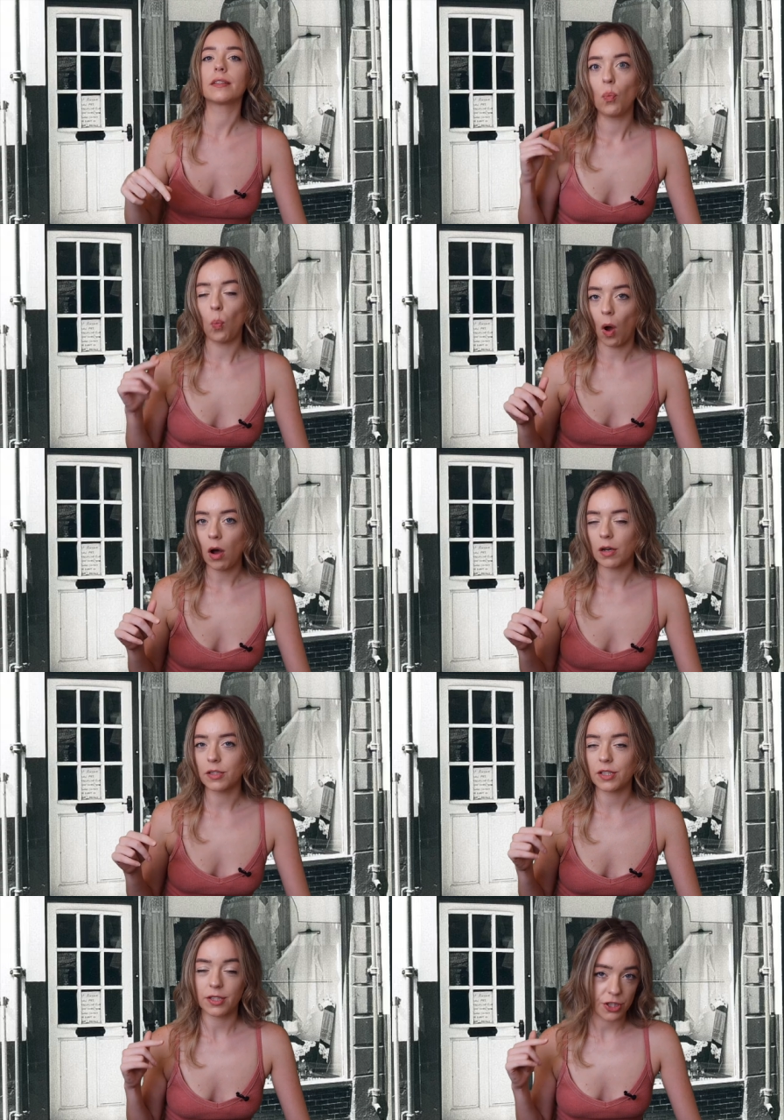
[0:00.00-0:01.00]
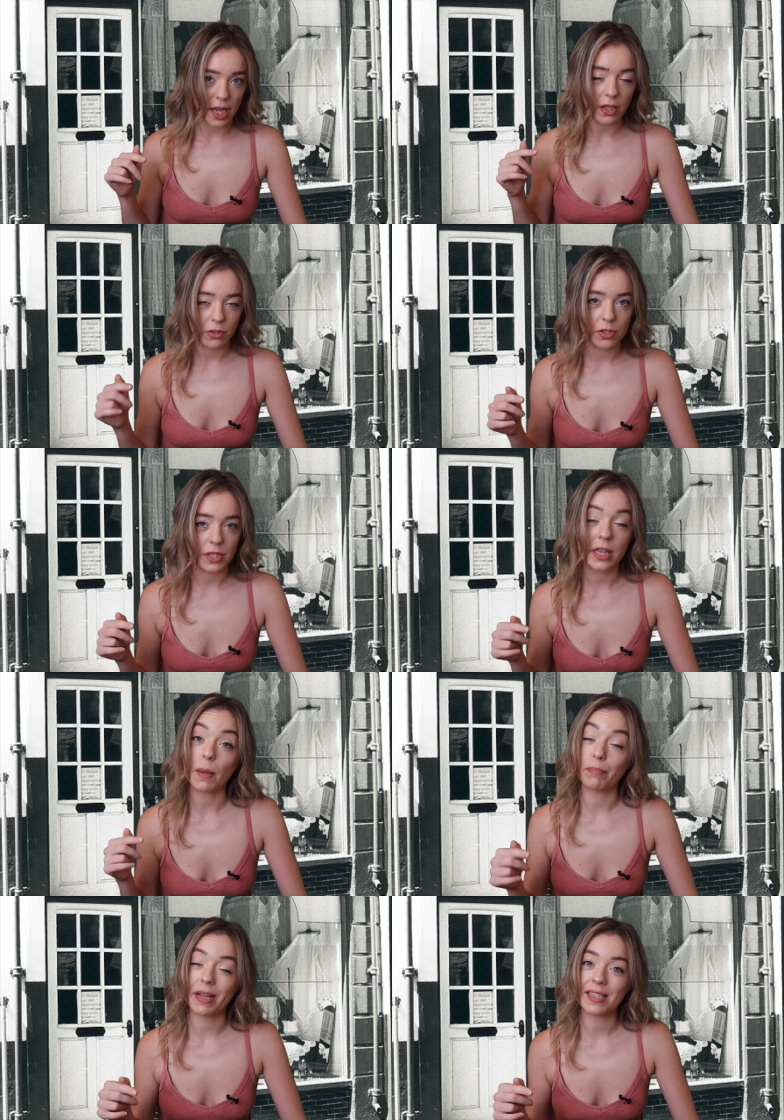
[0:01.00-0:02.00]
Was she using the
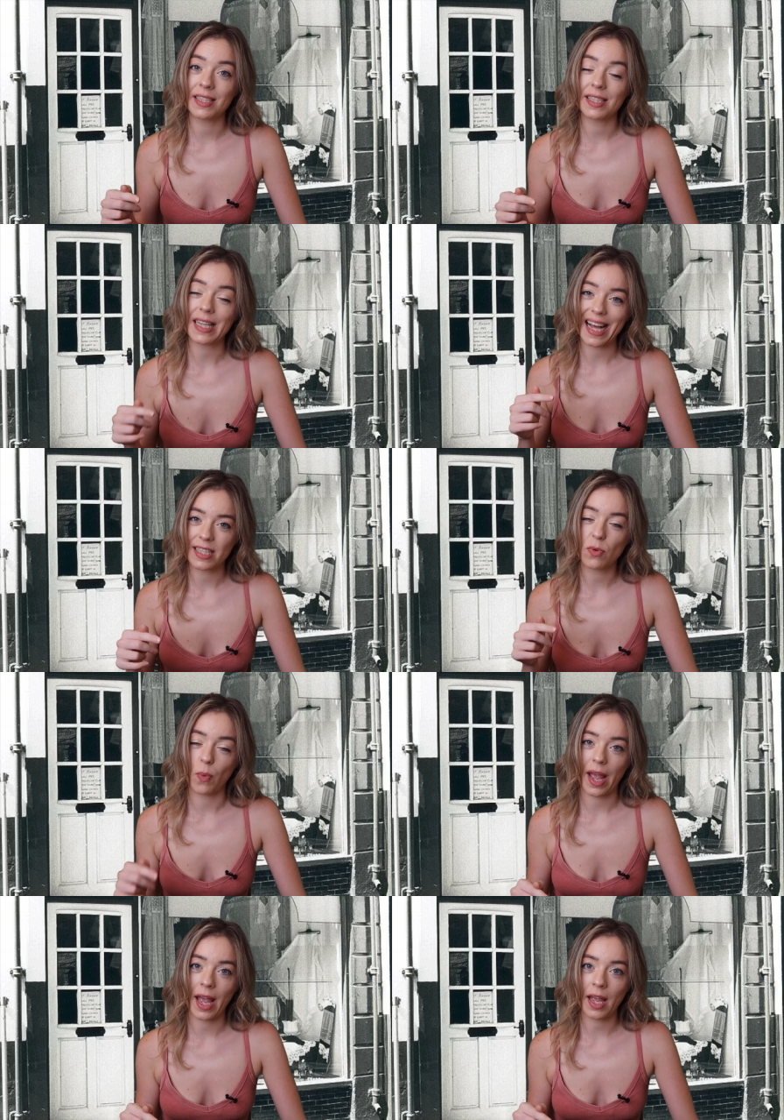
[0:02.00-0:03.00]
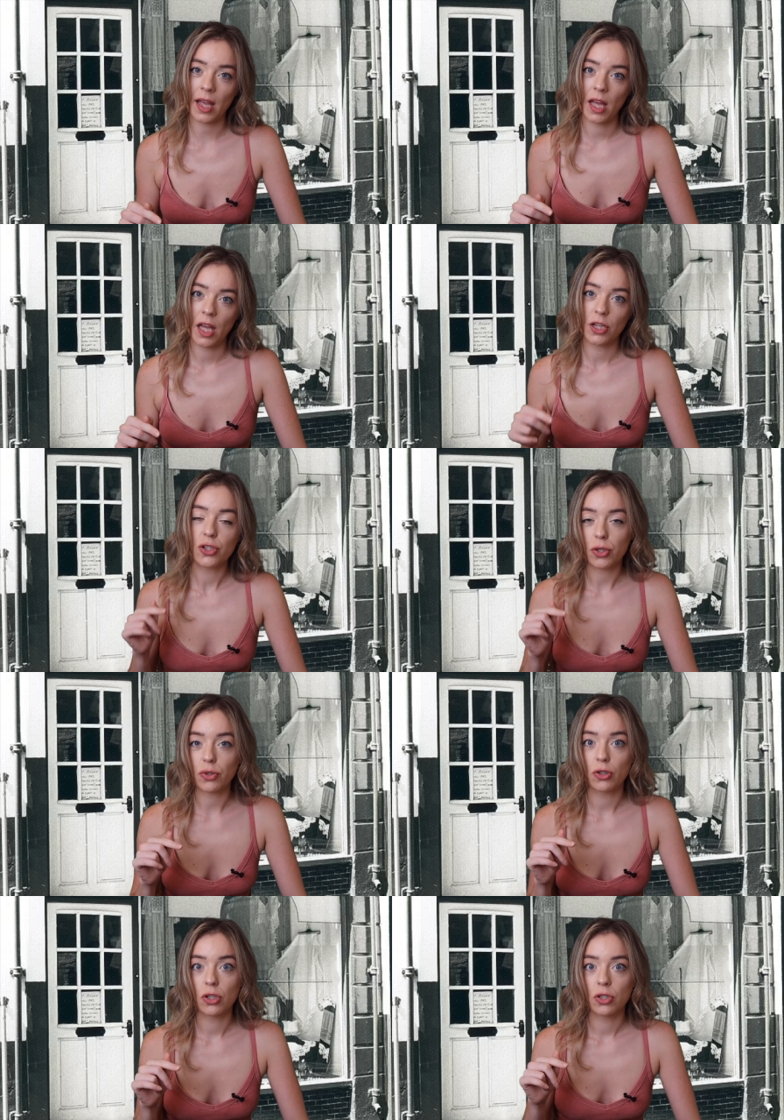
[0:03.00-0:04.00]
business as a way
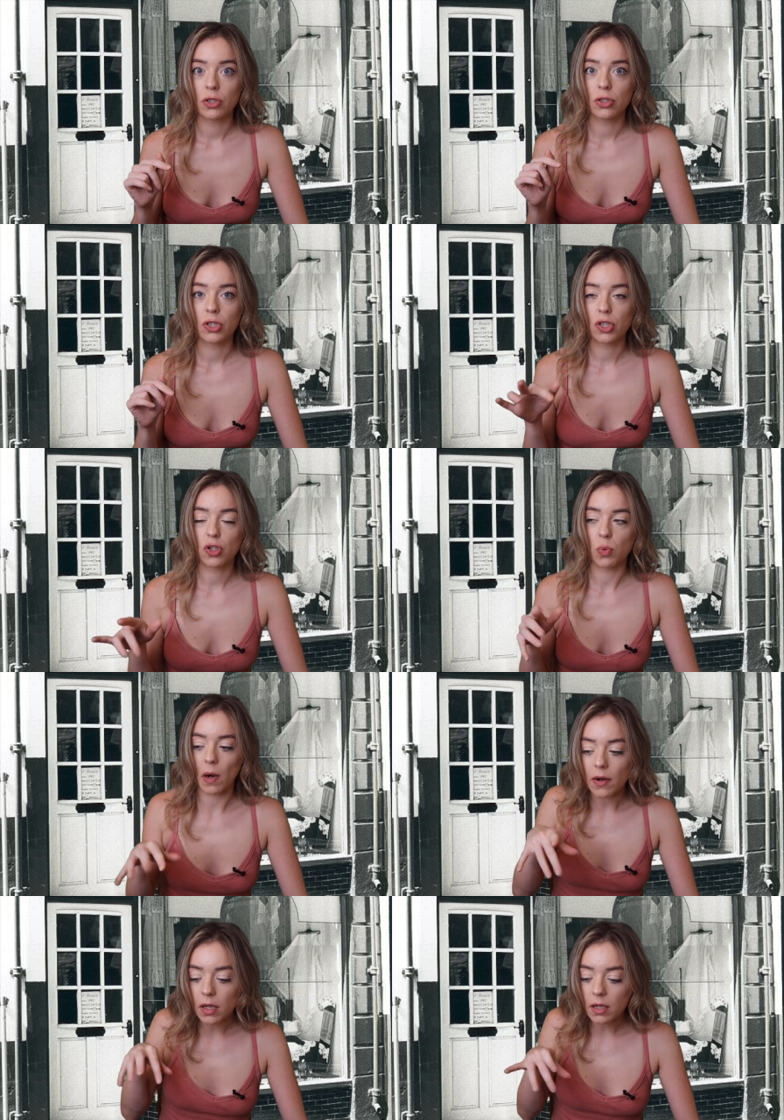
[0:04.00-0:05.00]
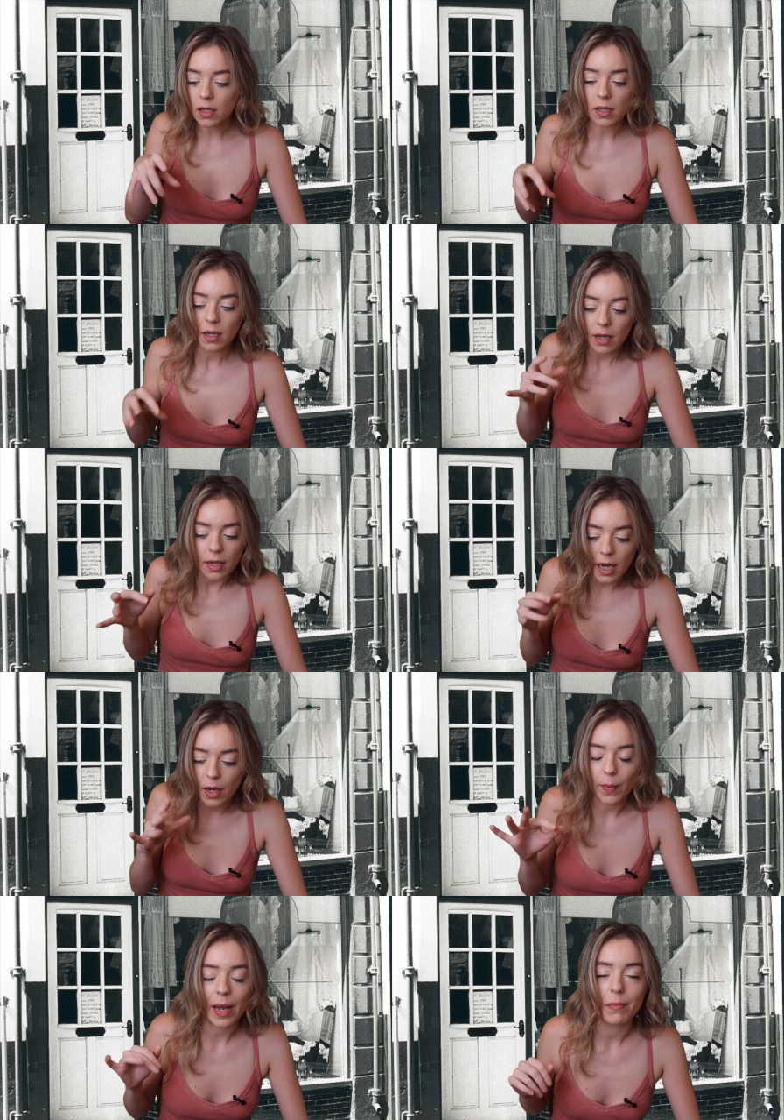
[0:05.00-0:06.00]
to squirrel
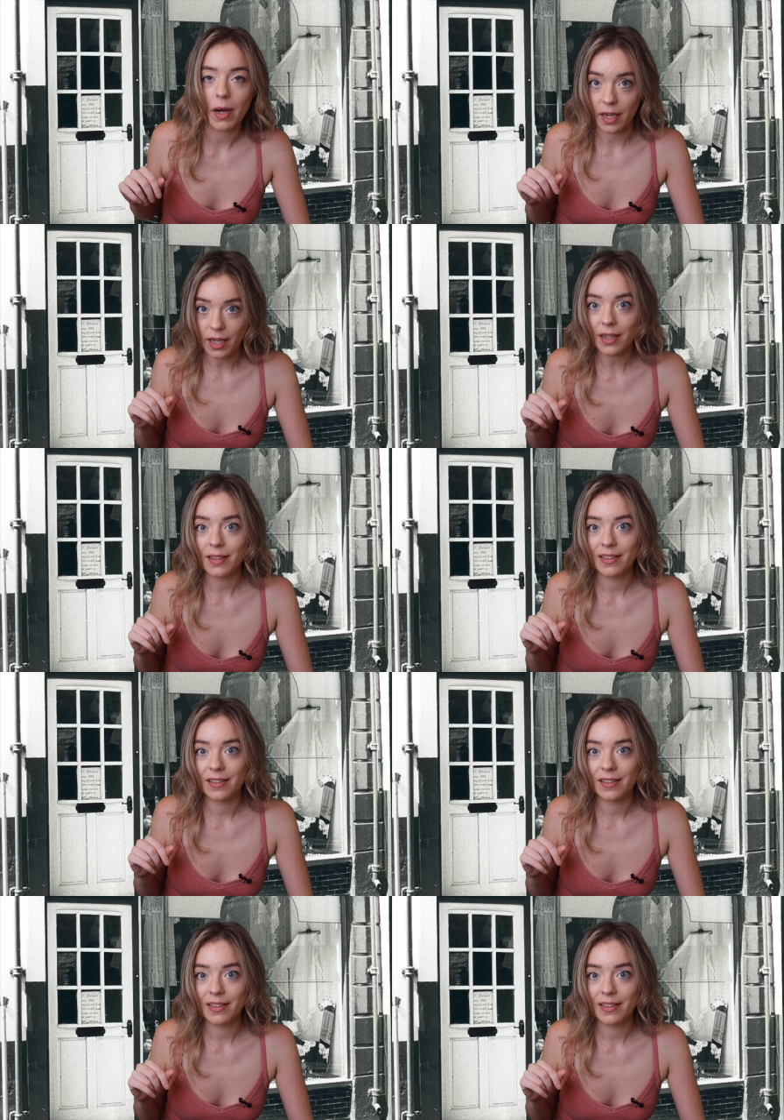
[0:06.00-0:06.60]
away money?